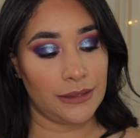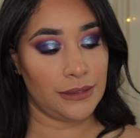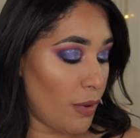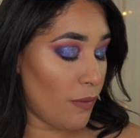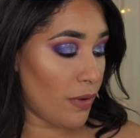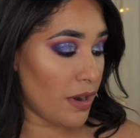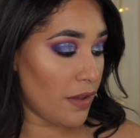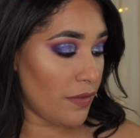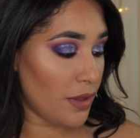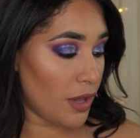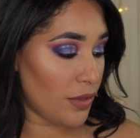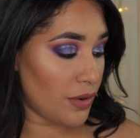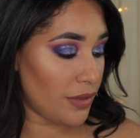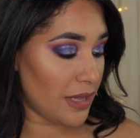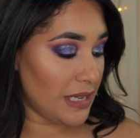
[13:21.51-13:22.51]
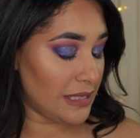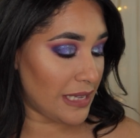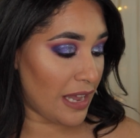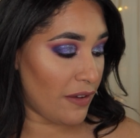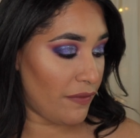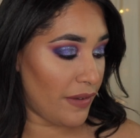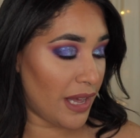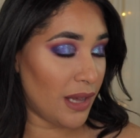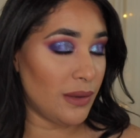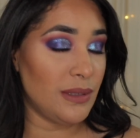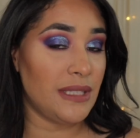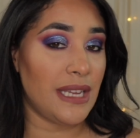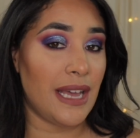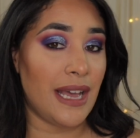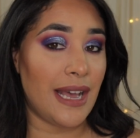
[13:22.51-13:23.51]
But one of the other things I
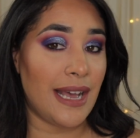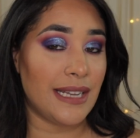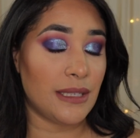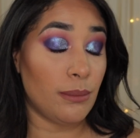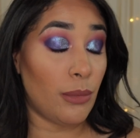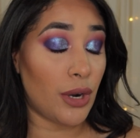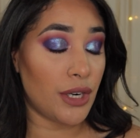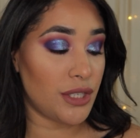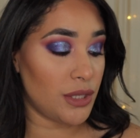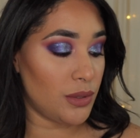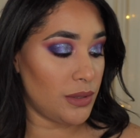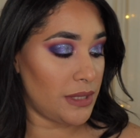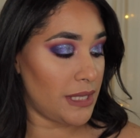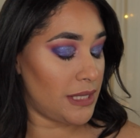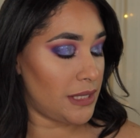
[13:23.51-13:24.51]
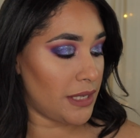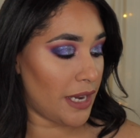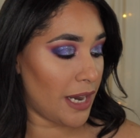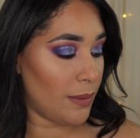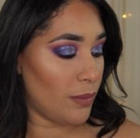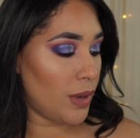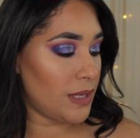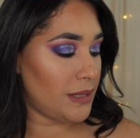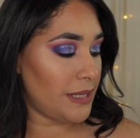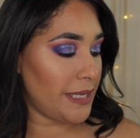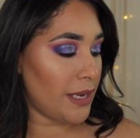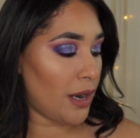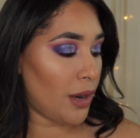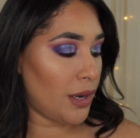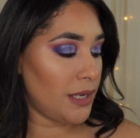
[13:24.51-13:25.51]
found at Marshall's this time was the
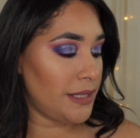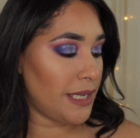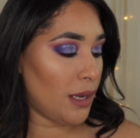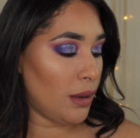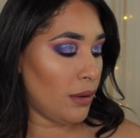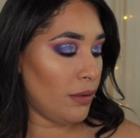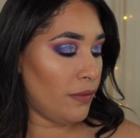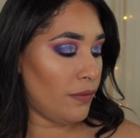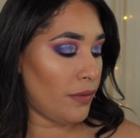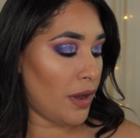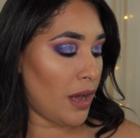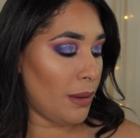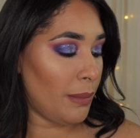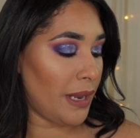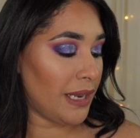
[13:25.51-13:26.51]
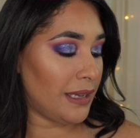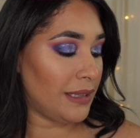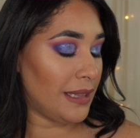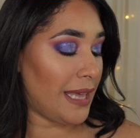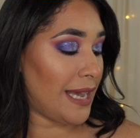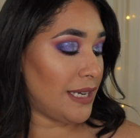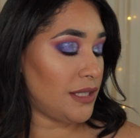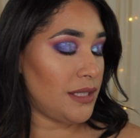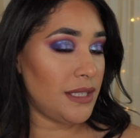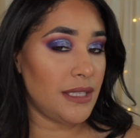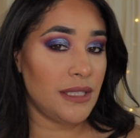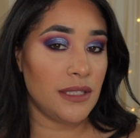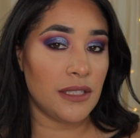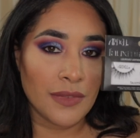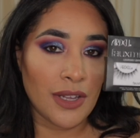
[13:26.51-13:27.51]
Ardell Fawn Make
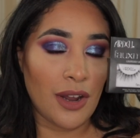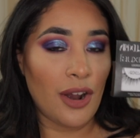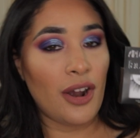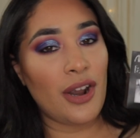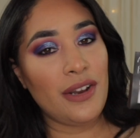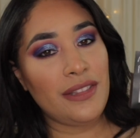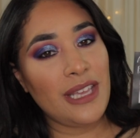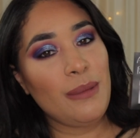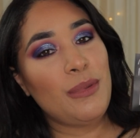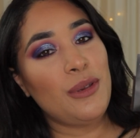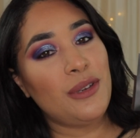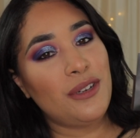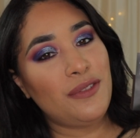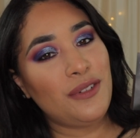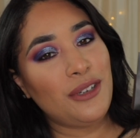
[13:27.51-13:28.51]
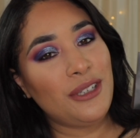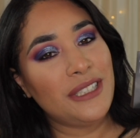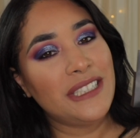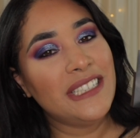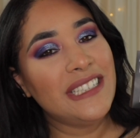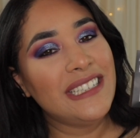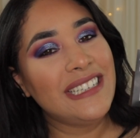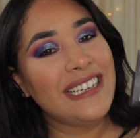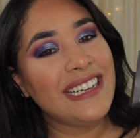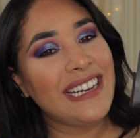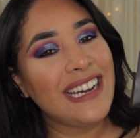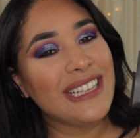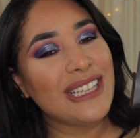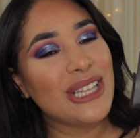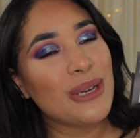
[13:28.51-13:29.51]
lashes. Aren't they beautiful?
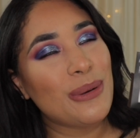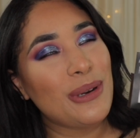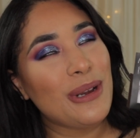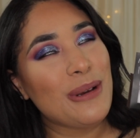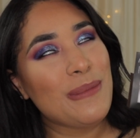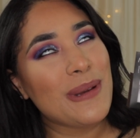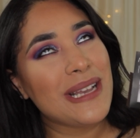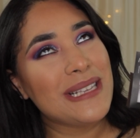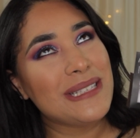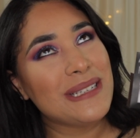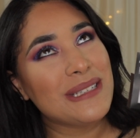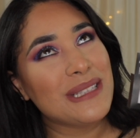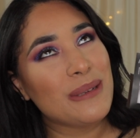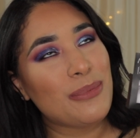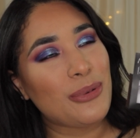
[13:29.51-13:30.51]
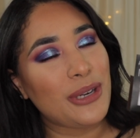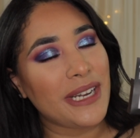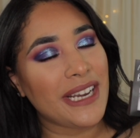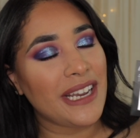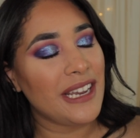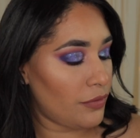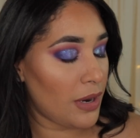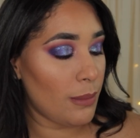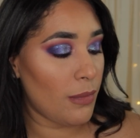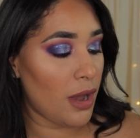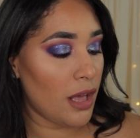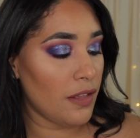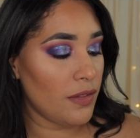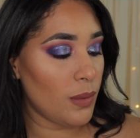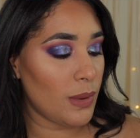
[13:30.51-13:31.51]
I thought they were amazingly pretty. From
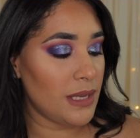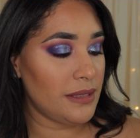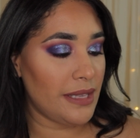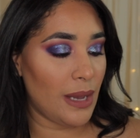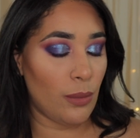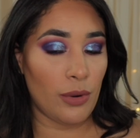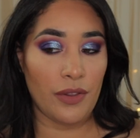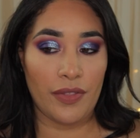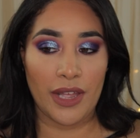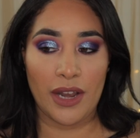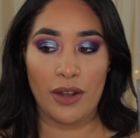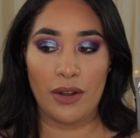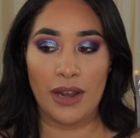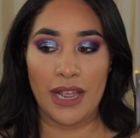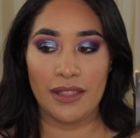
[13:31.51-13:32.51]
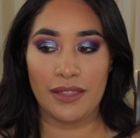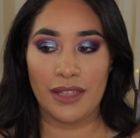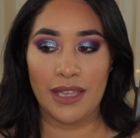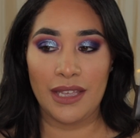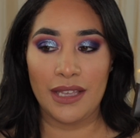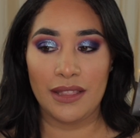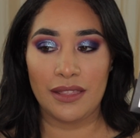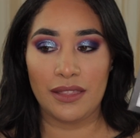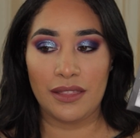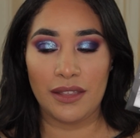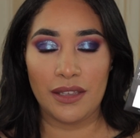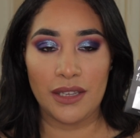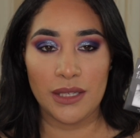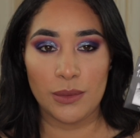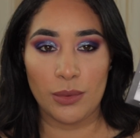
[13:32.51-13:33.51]
all the ones that were there, I think
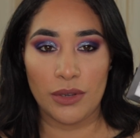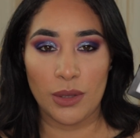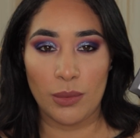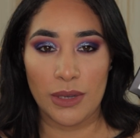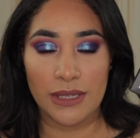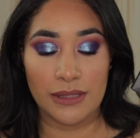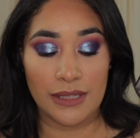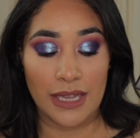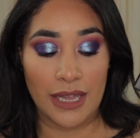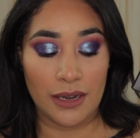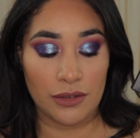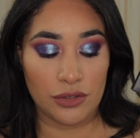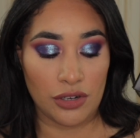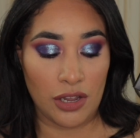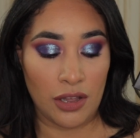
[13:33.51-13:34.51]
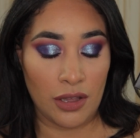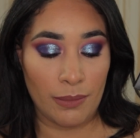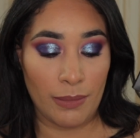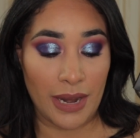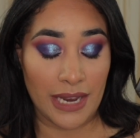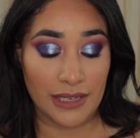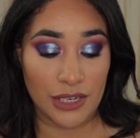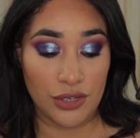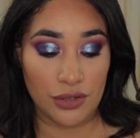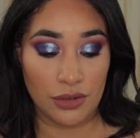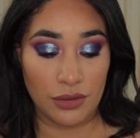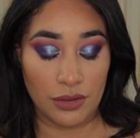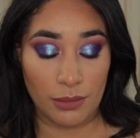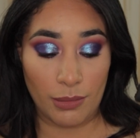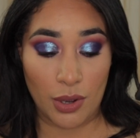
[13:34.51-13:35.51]
these were the ones that draw my
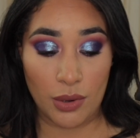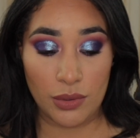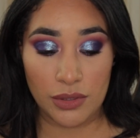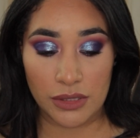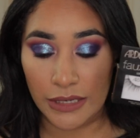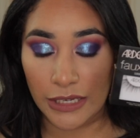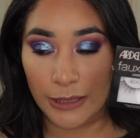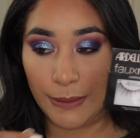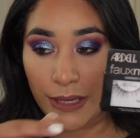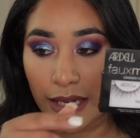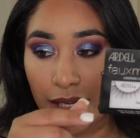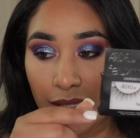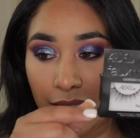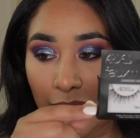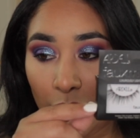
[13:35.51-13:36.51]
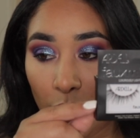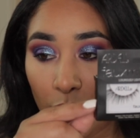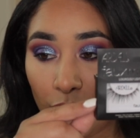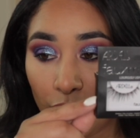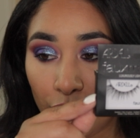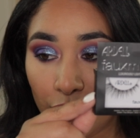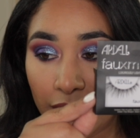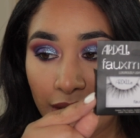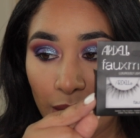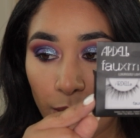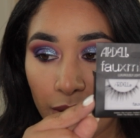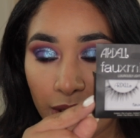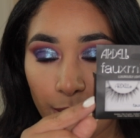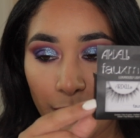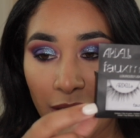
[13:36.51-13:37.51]
attention the most, just because they look really
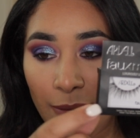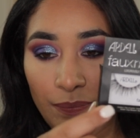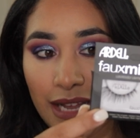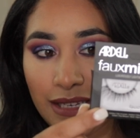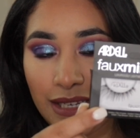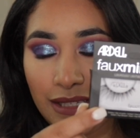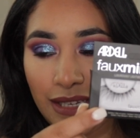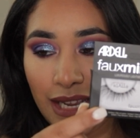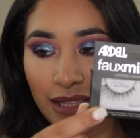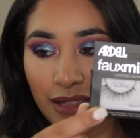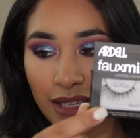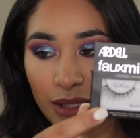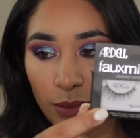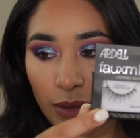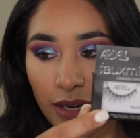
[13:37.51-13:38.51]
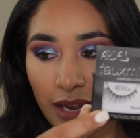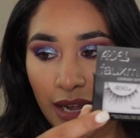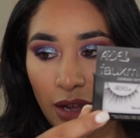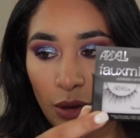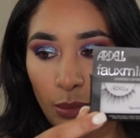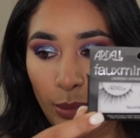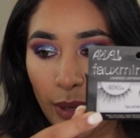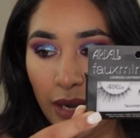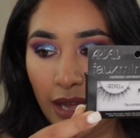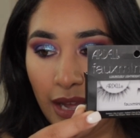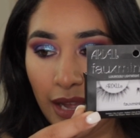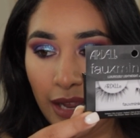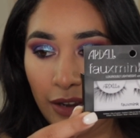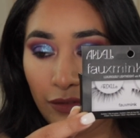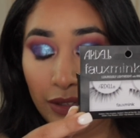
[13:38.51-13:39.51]
wispy. I did take this one out, but
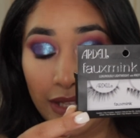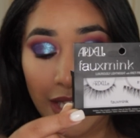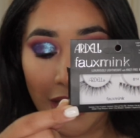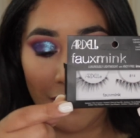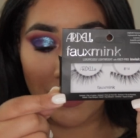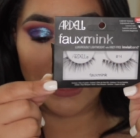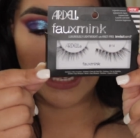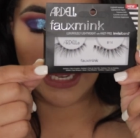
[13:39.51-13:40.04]
I really haven't